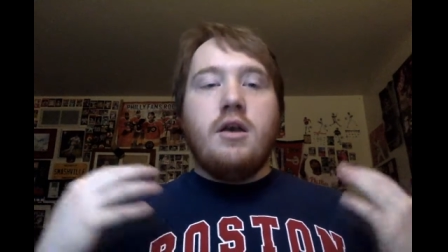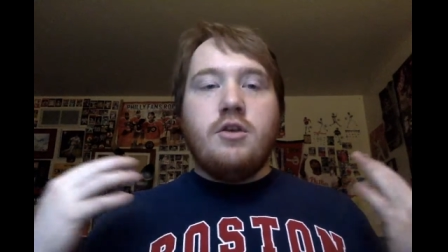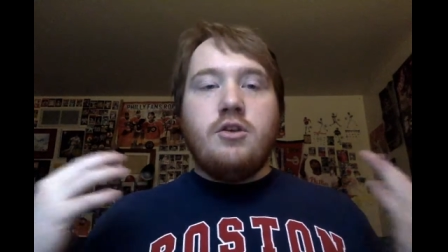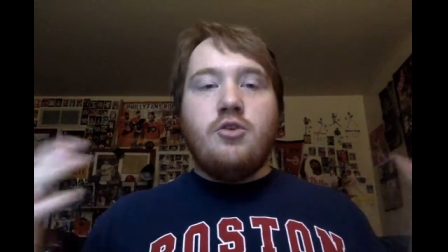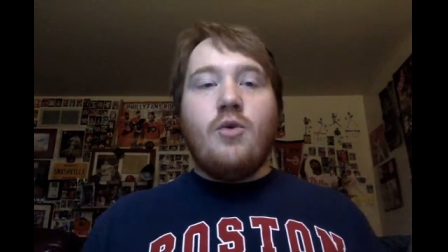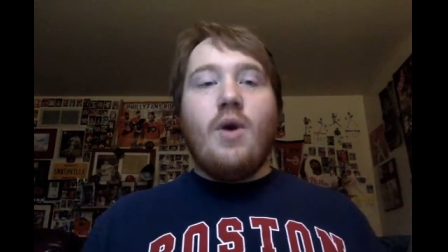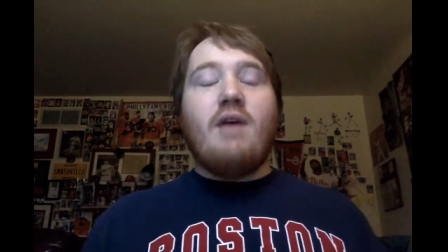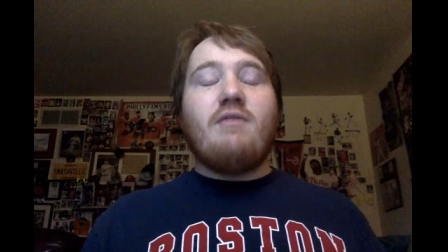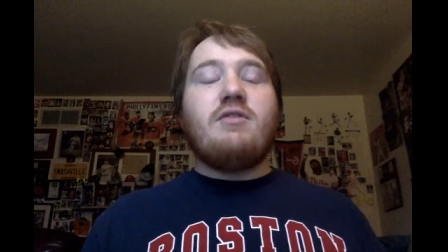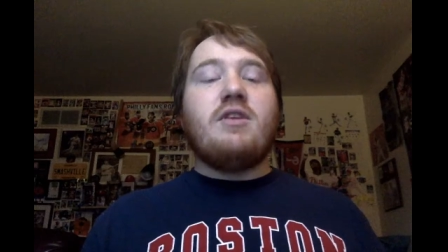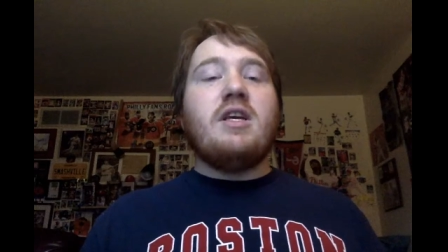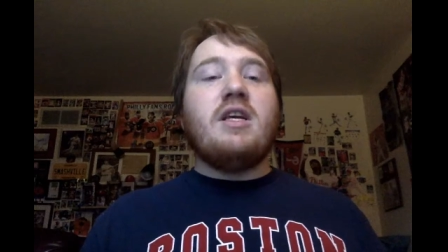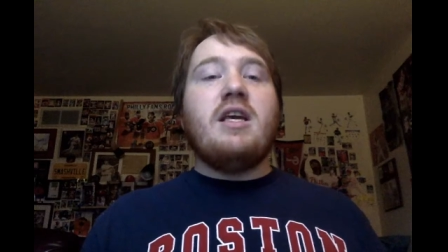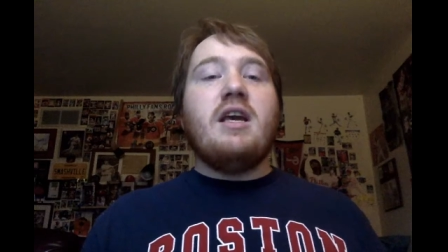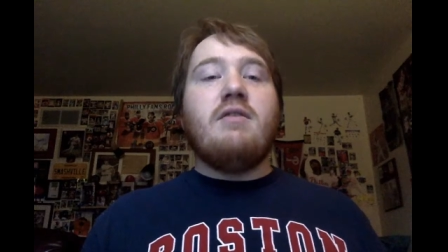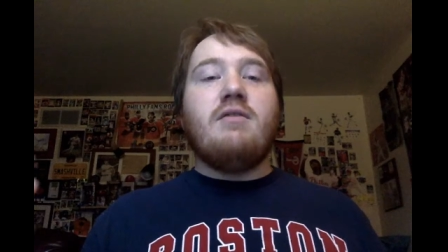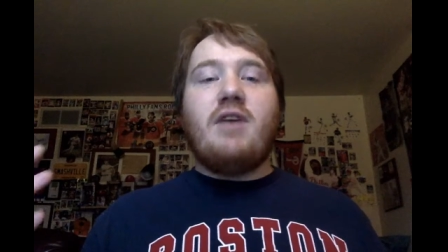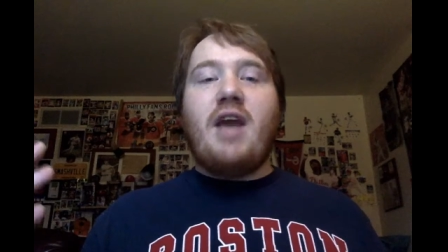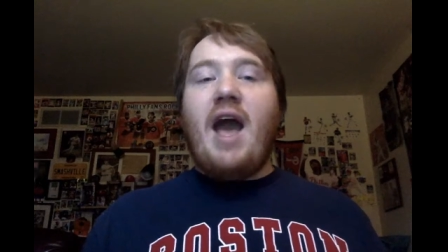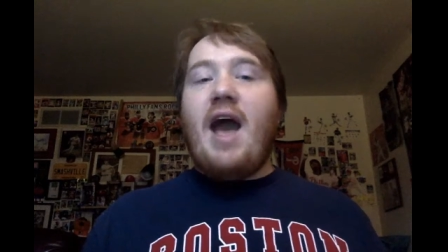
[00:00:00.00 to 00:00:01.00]
you have to
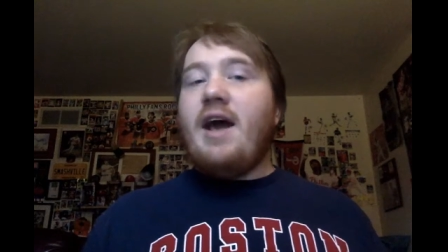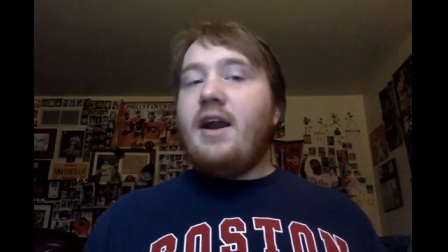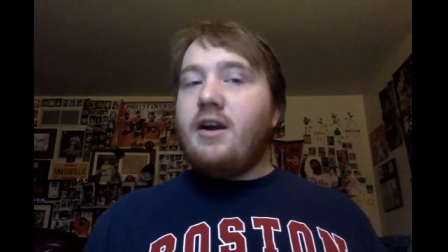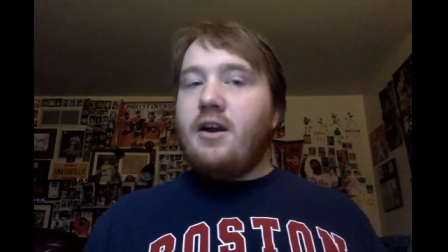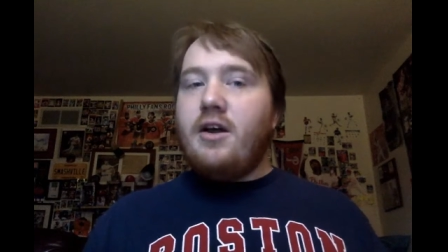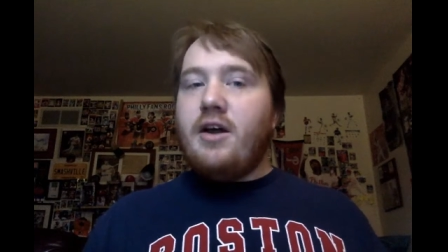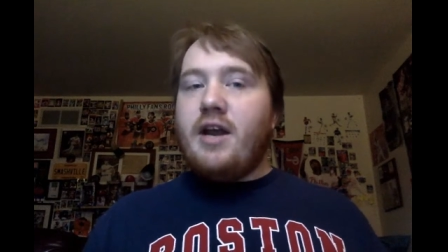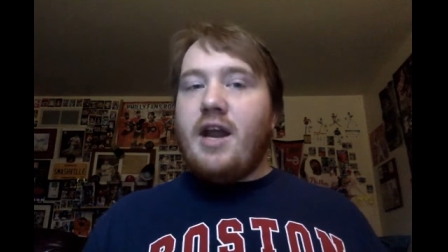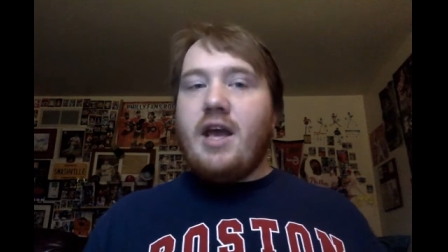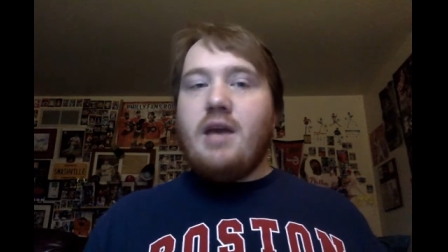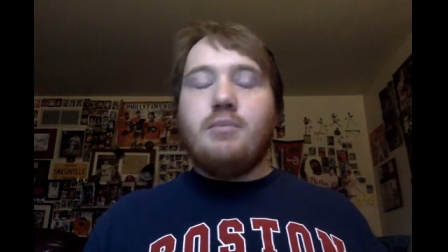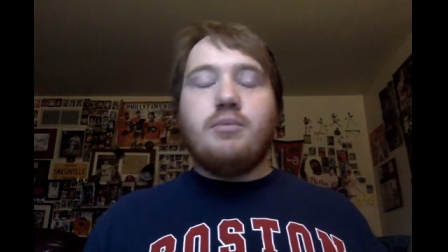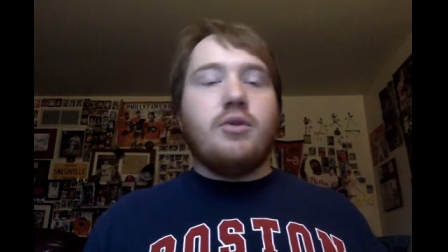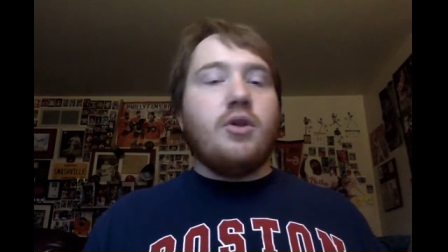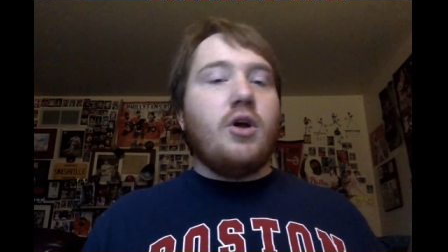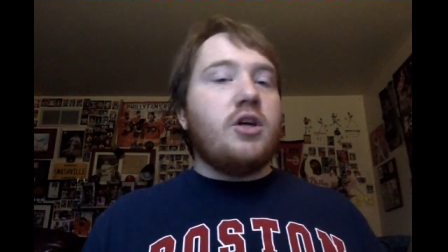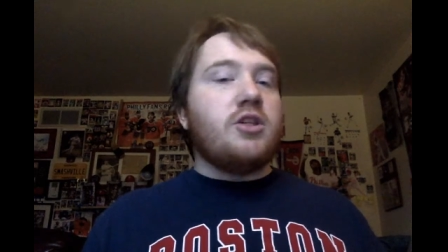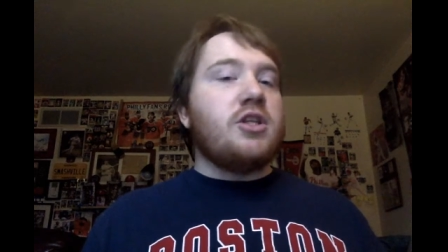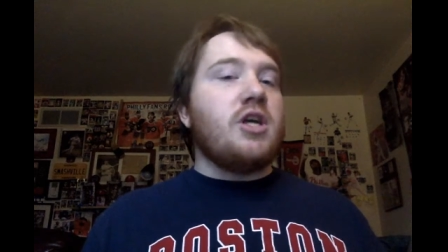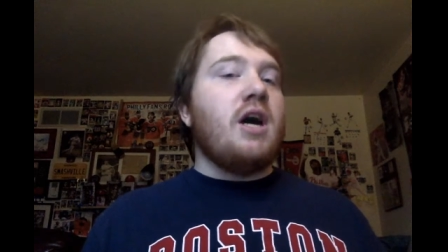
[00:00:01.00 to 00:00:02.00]
give Canada an A
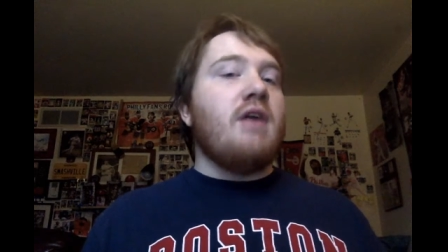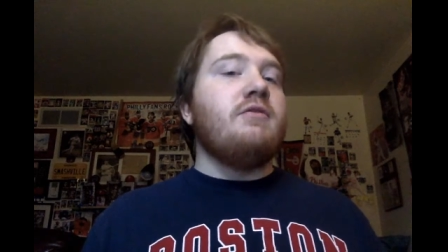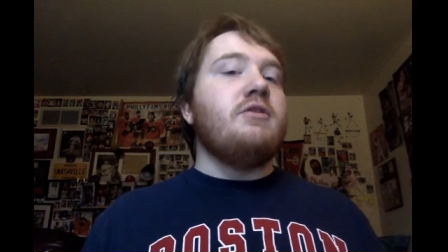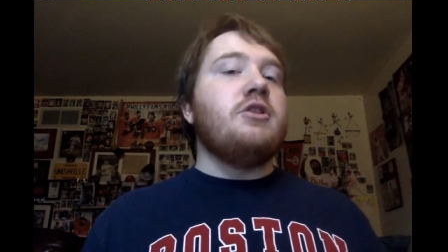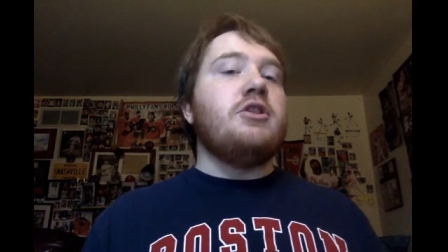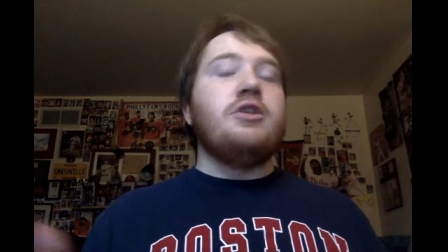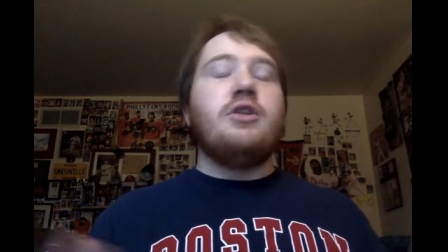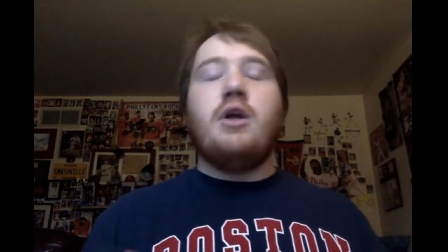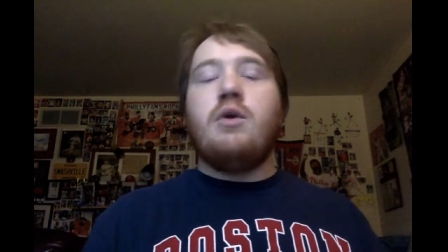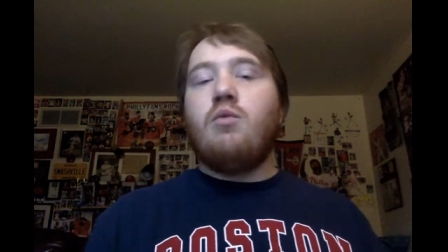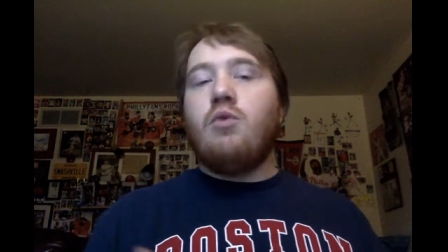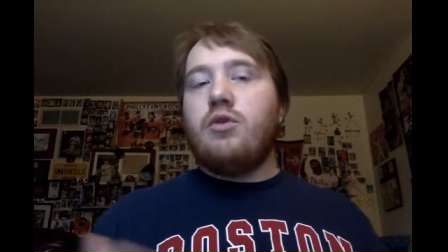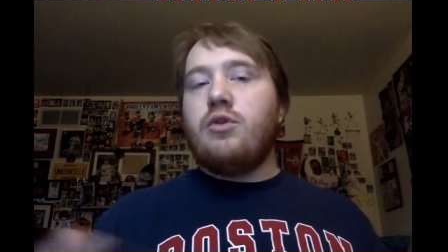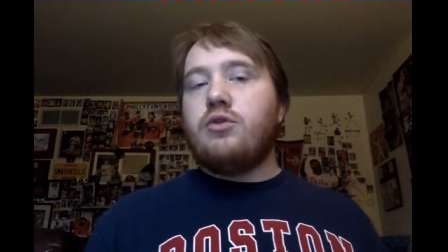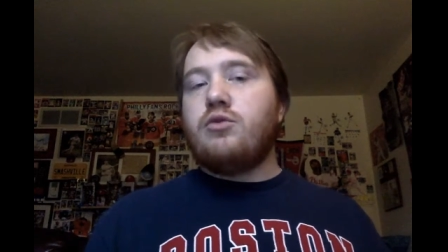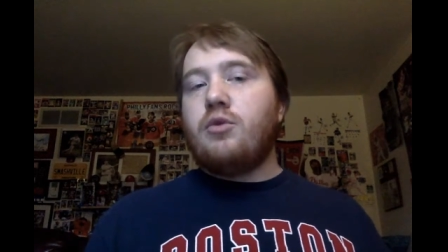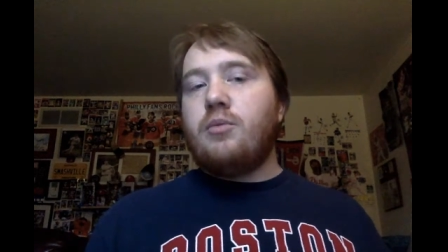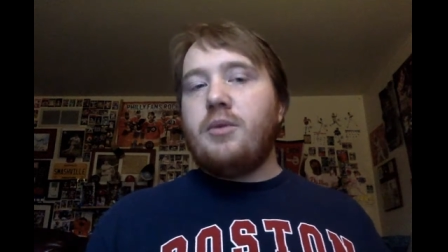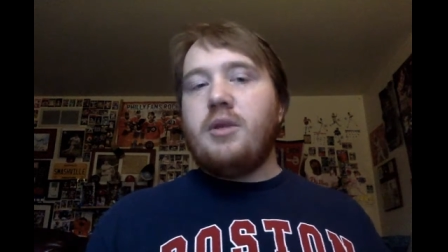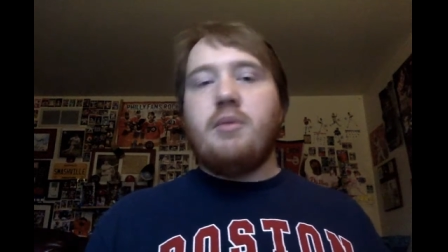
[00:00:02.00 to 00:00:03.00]
plus. Obviously, they won the
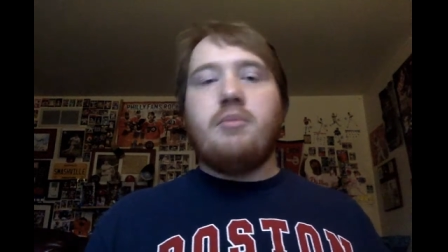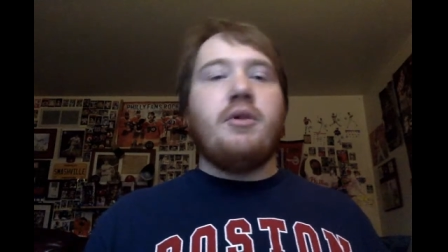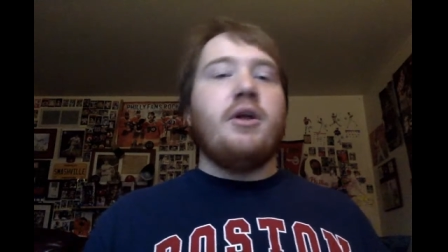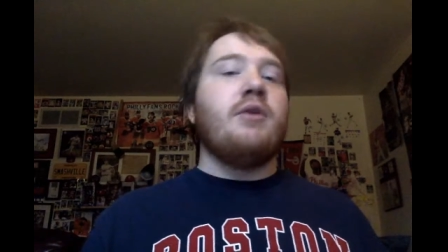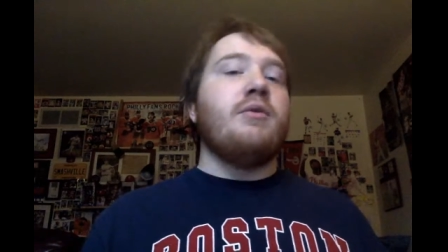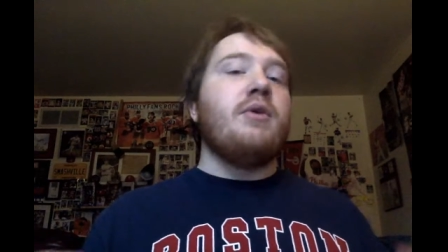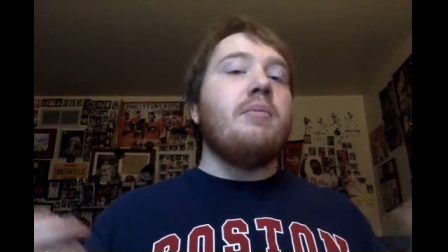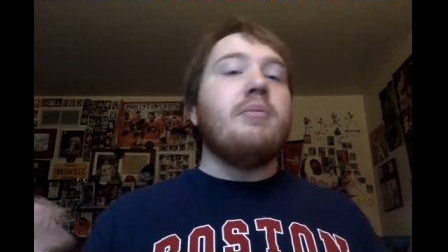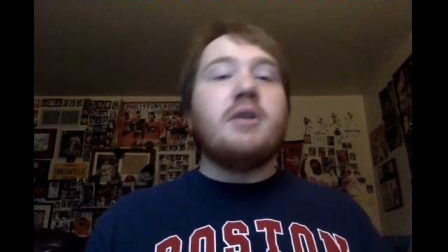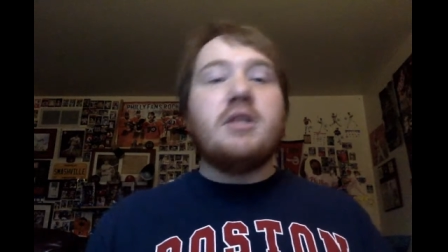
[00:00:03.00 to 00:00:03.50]
tournament; they played great.